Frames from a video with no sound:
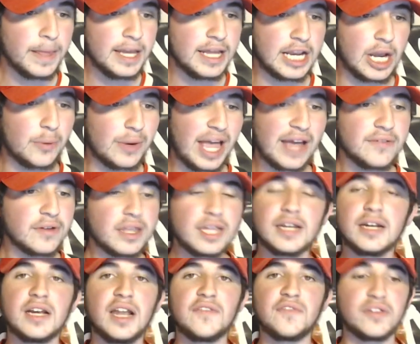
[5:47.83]
Now we haven't seen
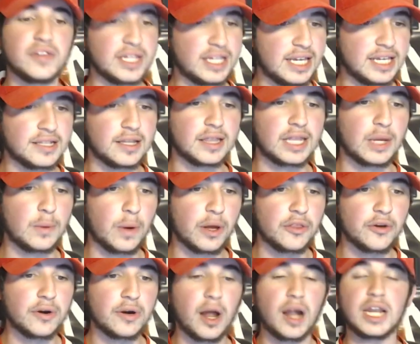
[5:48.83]
enough on the kid to say whether
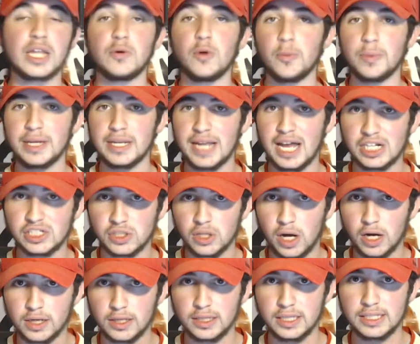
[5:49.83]
or not he will be a National
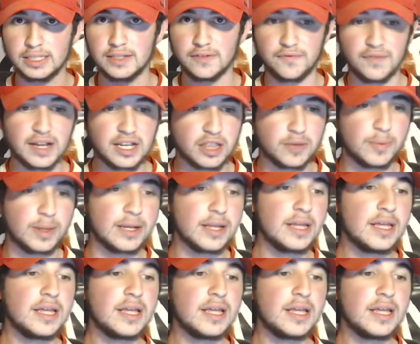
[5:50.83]
Hockey League defenseman.